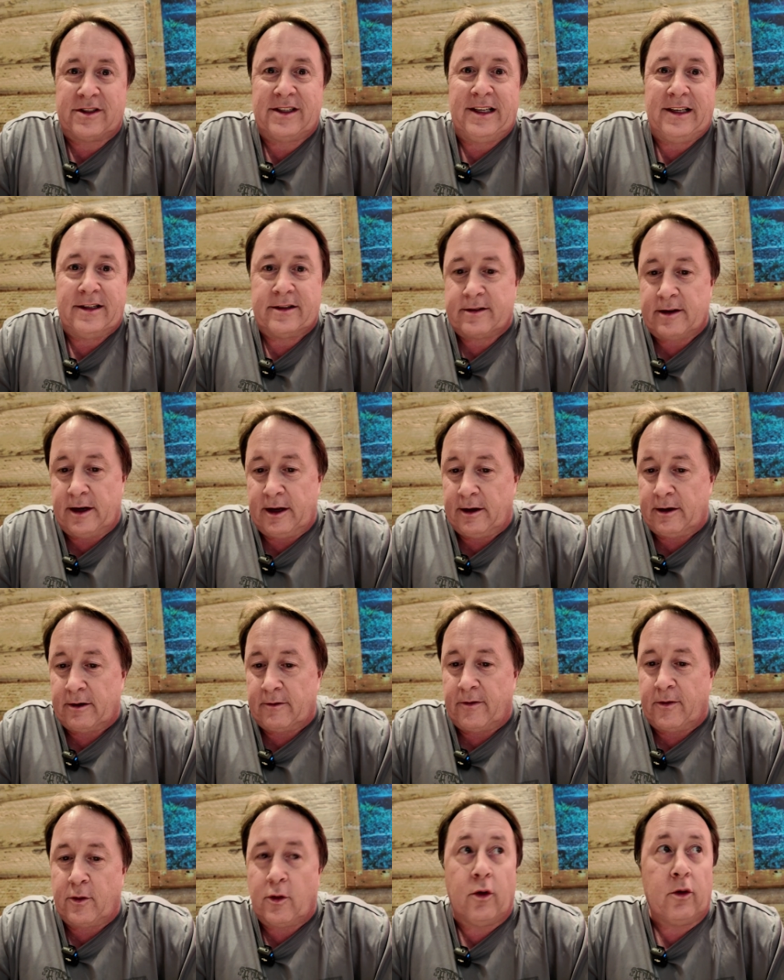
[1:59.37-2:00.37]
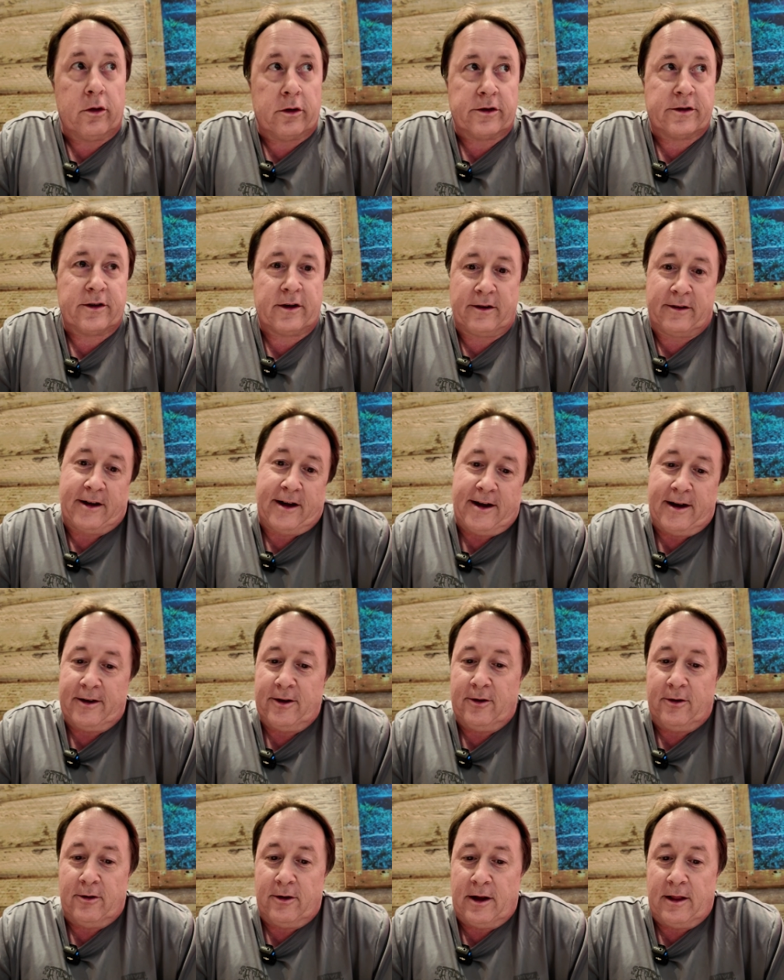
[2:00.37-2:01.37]
seasoning, of course, because I,
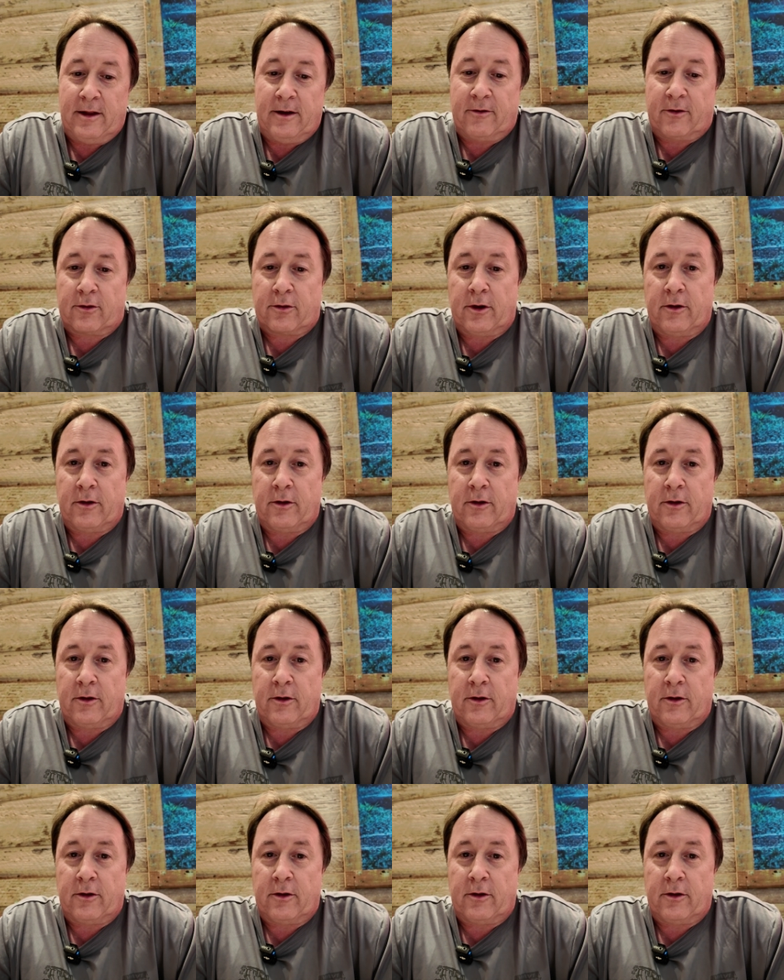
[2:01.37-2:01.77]
you know I love